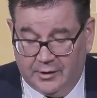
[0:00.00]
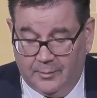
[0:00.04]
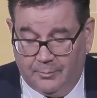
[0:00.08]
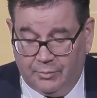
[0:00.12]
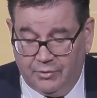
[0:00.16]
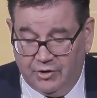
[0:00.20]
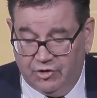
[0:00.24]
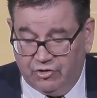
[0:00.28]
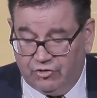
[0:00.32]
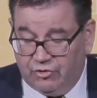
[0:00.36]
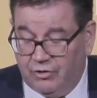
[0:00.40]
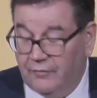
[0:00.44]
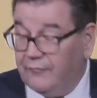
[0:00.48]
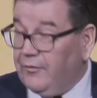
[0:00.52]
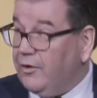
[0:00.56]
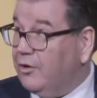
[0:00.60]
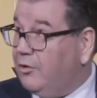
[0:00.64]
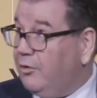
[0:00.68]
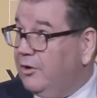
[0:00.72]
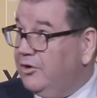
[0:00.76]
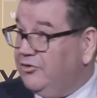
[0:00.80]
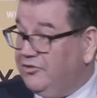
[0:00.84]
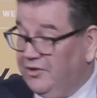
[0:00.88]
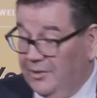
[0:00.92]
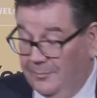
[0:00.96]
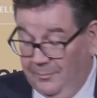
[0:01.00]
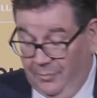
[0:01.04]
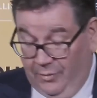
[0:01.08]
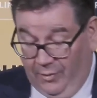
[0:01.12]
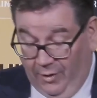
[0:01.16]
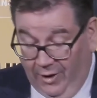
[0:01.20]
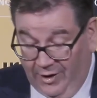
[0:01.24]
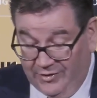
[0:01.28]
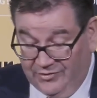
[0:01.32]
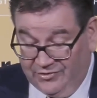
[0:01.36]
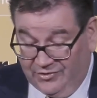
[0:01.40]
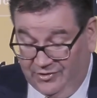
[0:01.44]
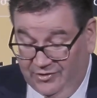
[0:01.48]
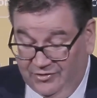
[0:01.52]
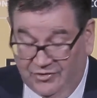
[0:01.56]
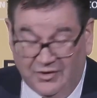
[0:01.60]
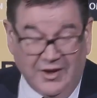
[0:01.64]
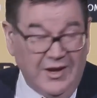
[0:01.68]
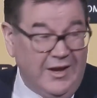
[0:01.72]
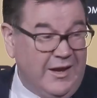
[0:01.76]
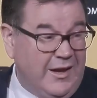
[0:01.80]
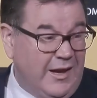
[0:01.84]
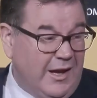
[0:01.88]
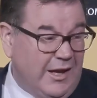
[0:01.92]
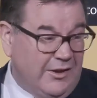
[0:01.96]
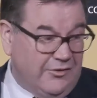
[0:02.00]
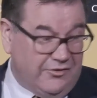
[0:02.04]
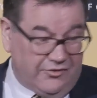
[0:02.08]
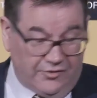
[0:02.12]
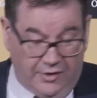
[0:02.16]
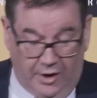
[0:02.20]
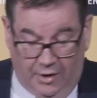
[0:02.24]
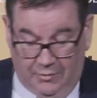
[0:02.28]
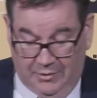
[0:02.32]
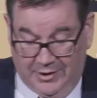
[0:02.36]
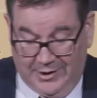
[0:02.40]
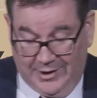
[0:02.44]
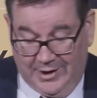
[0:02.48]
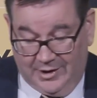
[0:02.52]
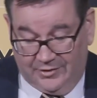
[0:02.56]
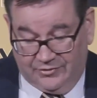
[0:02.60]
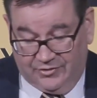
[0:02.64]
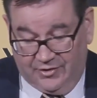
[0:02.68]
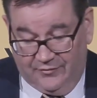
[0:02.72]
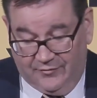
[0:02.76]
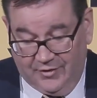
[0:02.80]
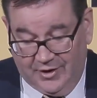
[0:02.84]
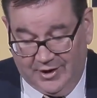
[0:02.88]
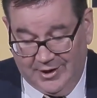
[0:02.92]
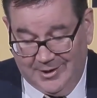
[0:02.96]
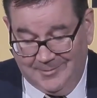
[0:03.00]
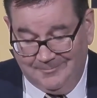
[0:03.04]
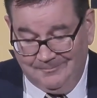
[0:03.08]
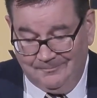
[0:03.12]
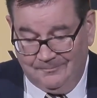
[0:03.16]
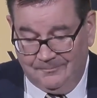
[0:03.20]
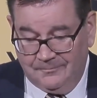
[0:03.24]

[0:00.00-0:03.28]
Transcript: the pressure of increasing prices and slowing activity.